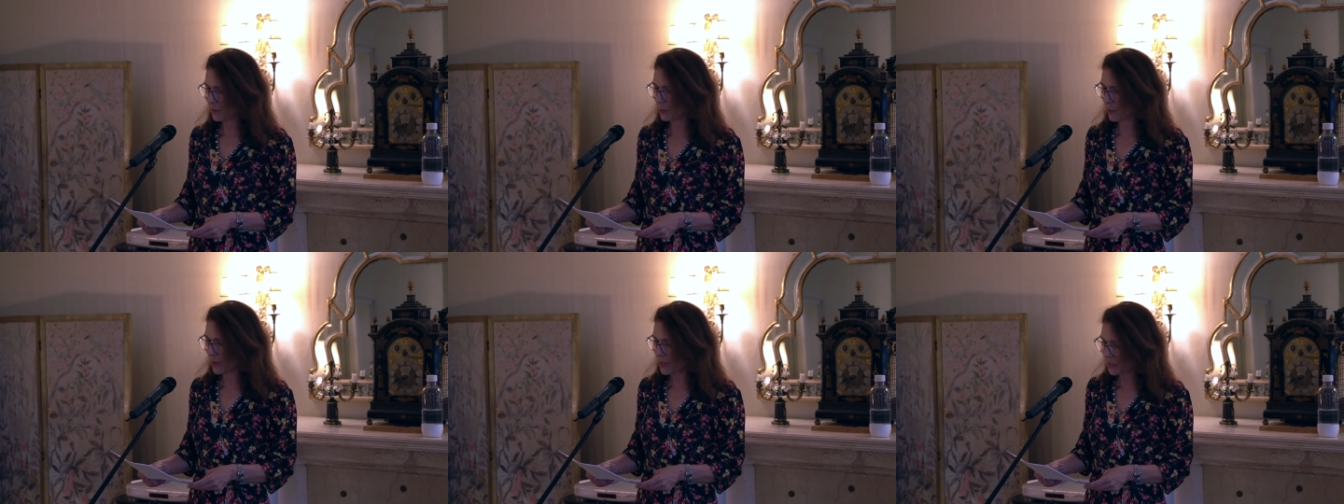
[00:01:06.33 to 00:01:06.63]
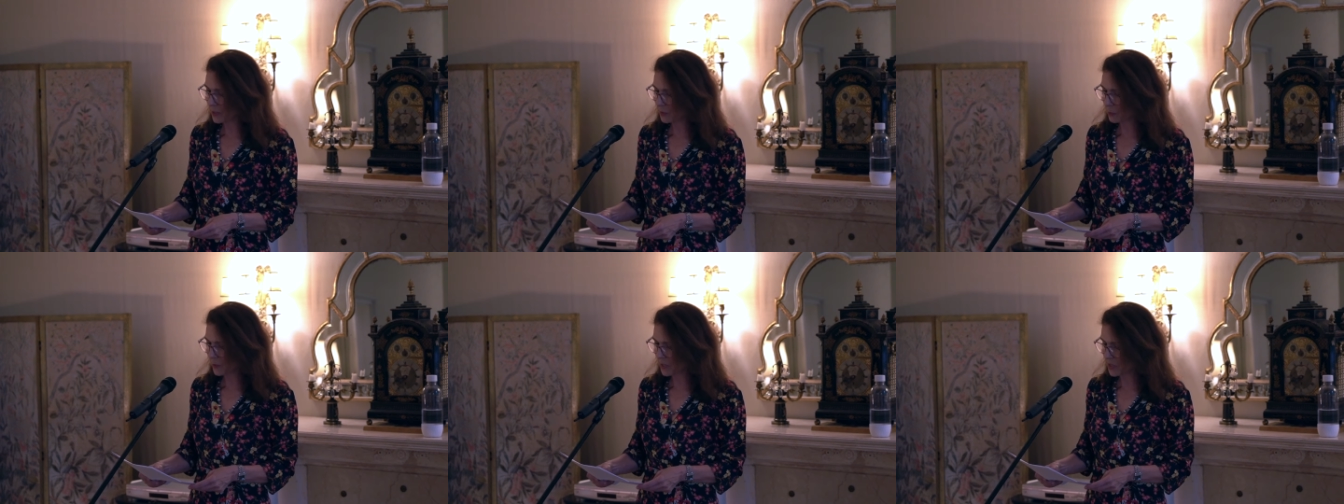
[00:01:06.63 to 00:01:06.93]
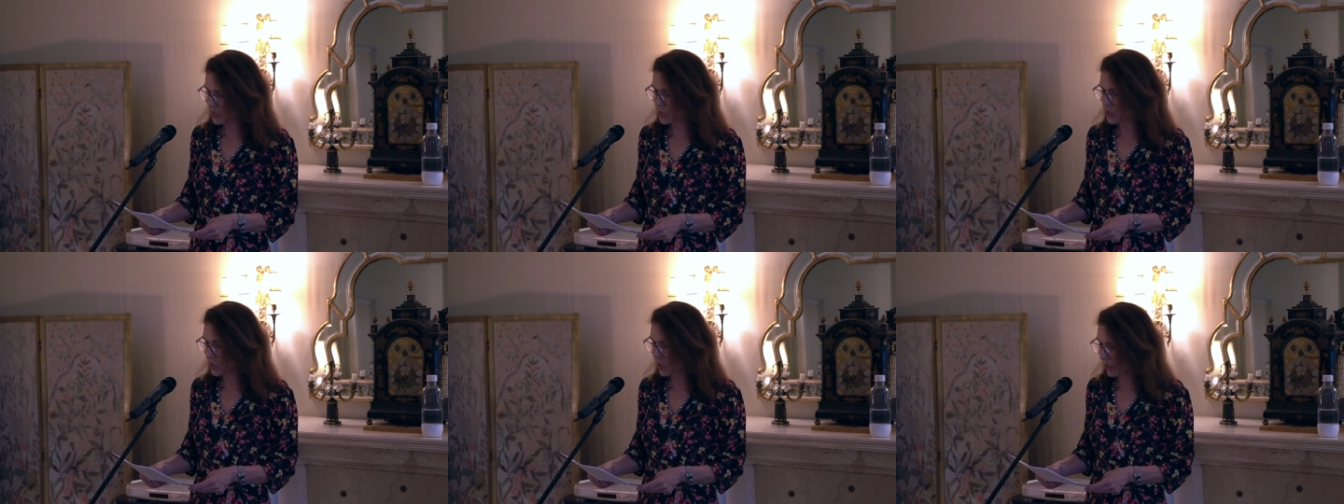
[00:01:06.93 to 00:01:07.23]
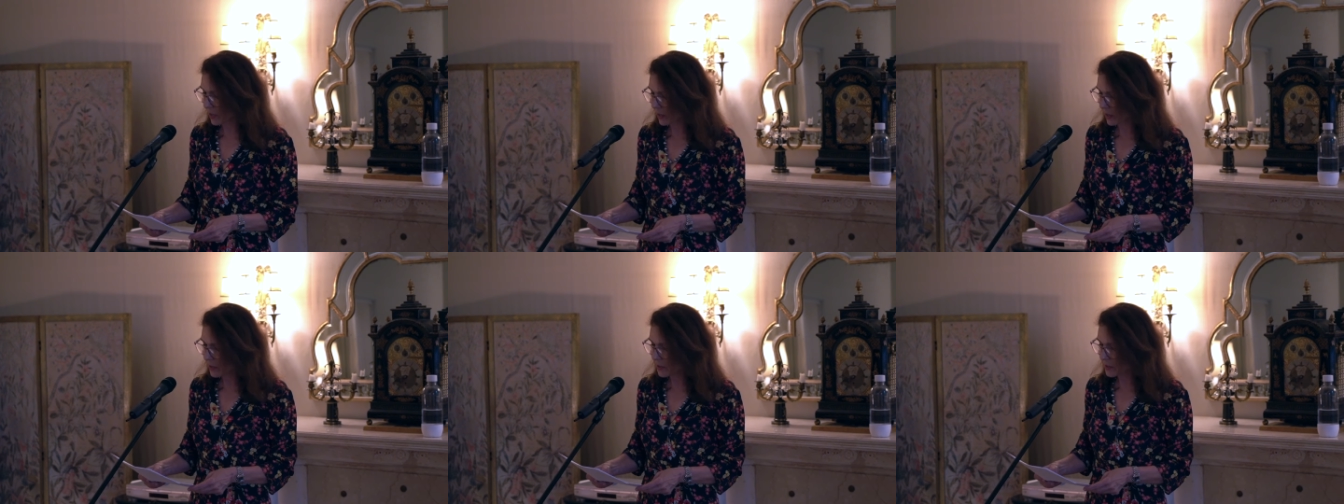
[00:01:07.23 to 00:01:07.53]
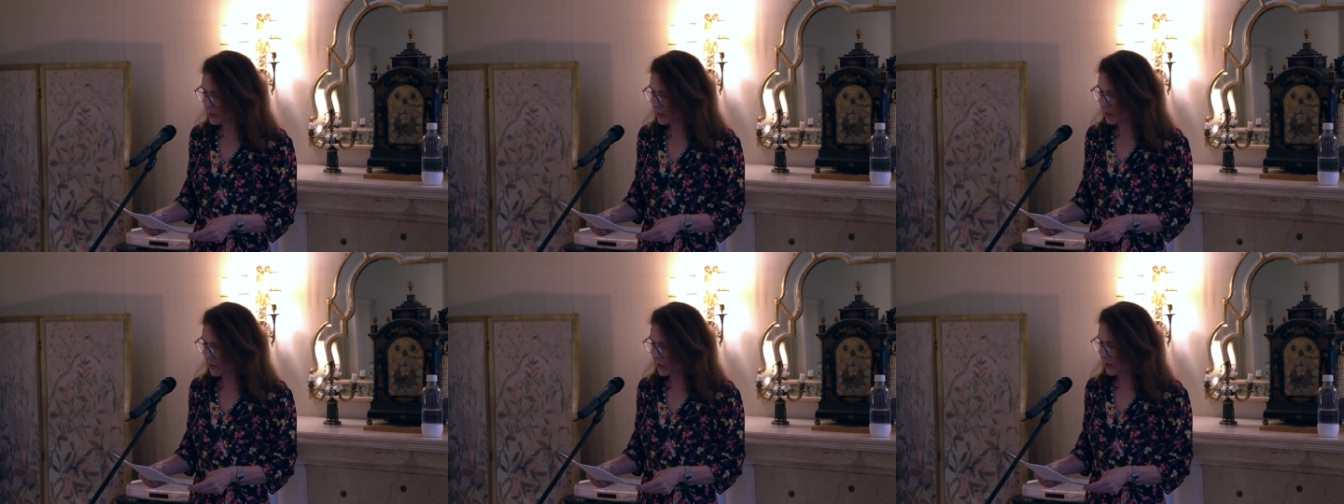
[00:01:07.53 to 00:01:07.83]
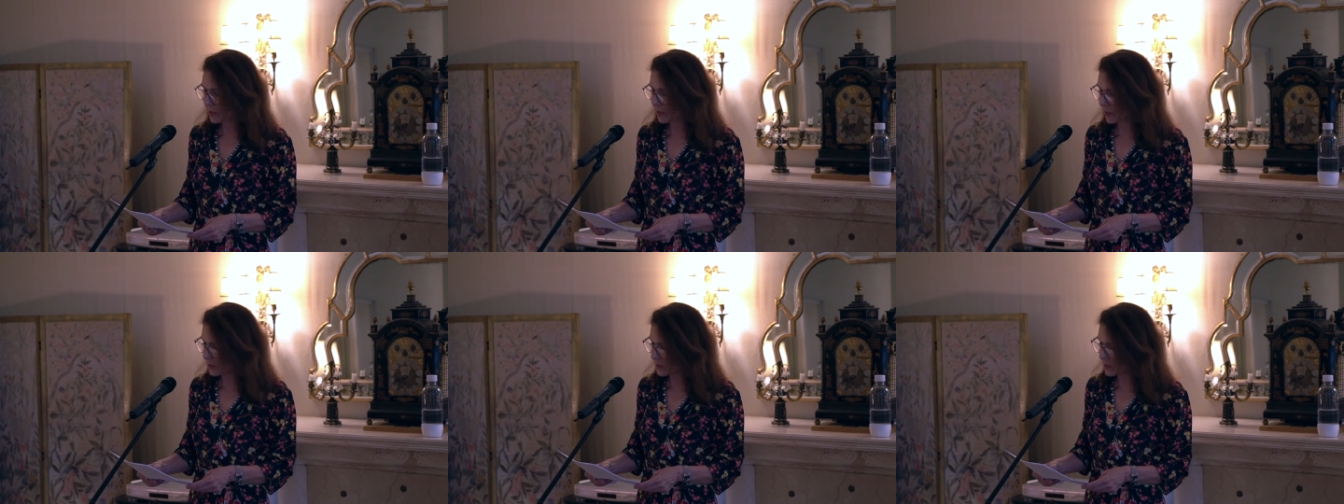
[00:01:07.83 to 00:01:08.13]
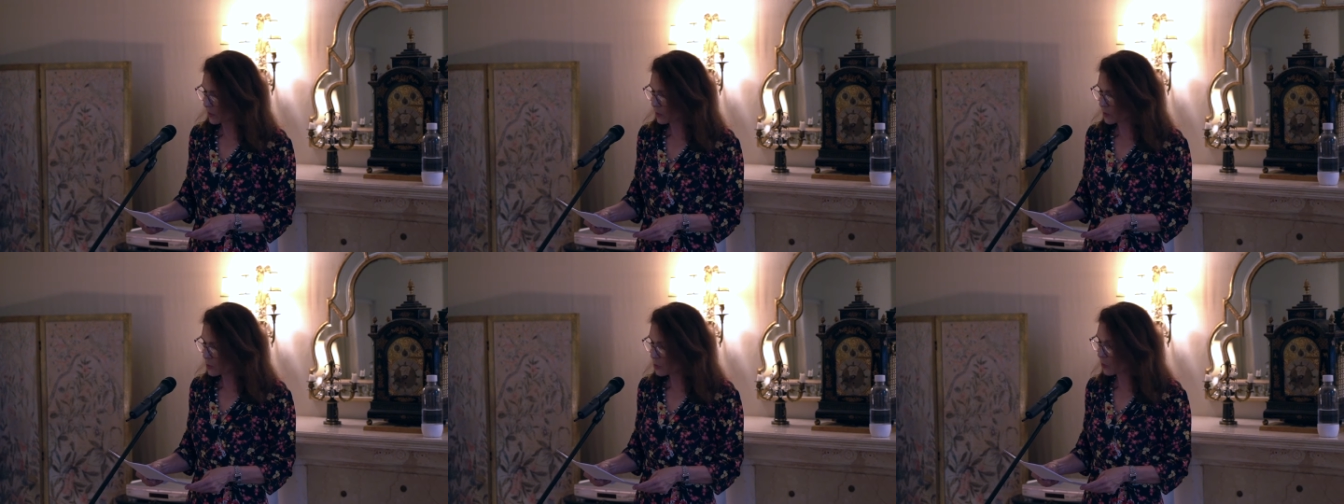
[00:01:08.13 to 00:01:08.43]
Great with Child,
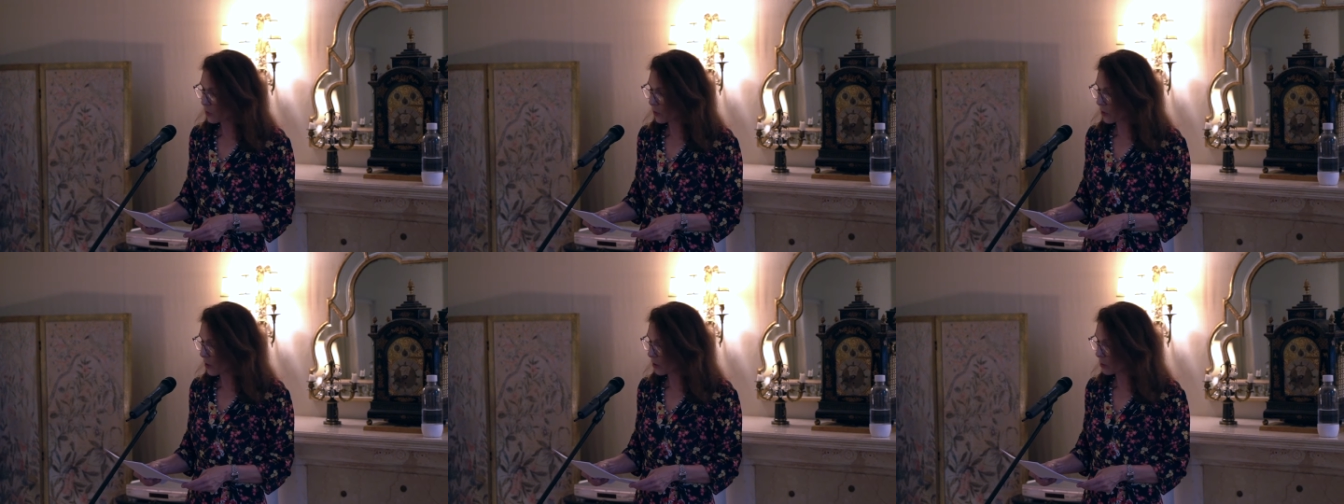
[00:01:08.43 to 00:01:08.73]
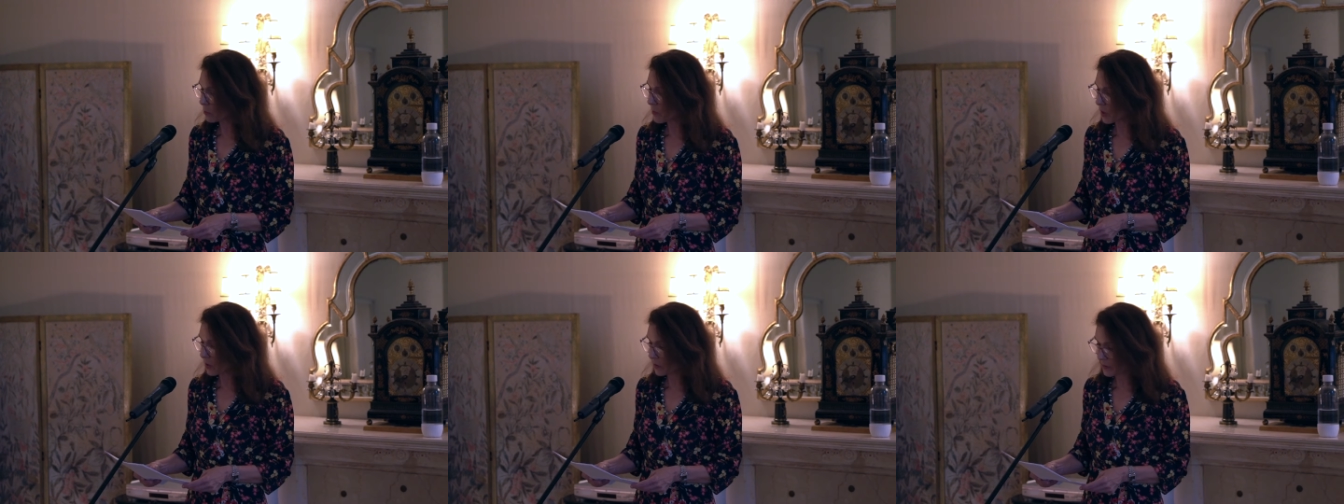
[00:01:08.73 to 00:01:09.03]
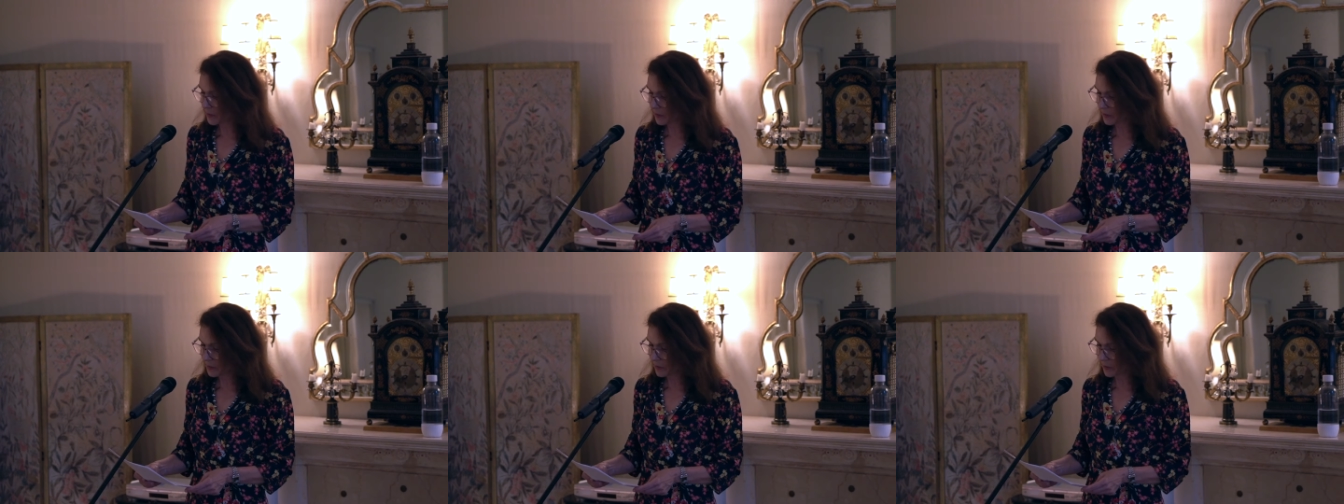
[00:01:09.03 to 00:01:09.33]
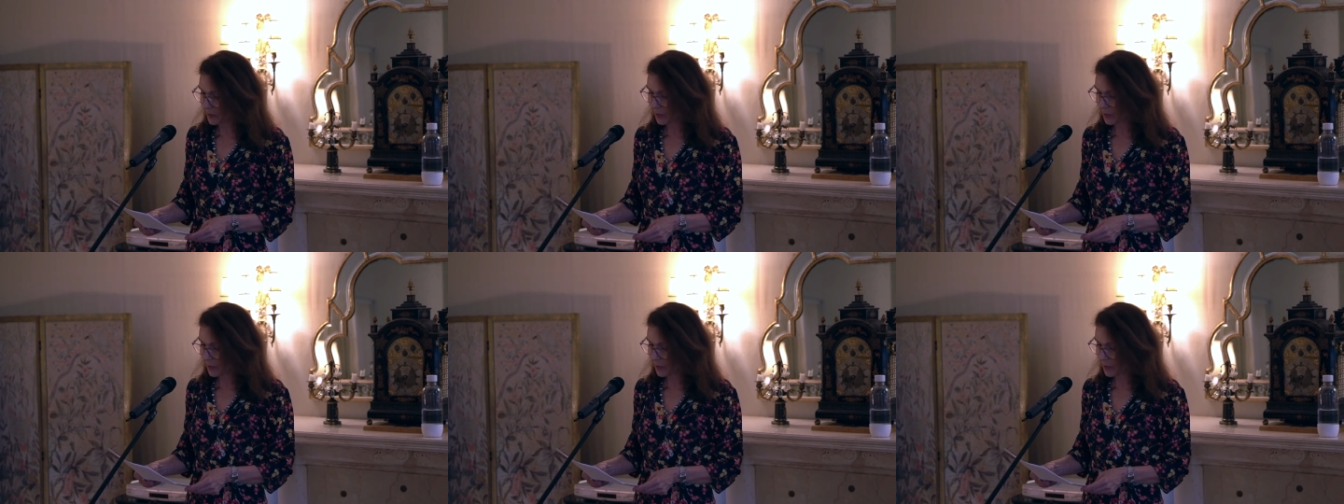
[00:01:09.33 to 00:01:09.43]
Letters to a Young Mother,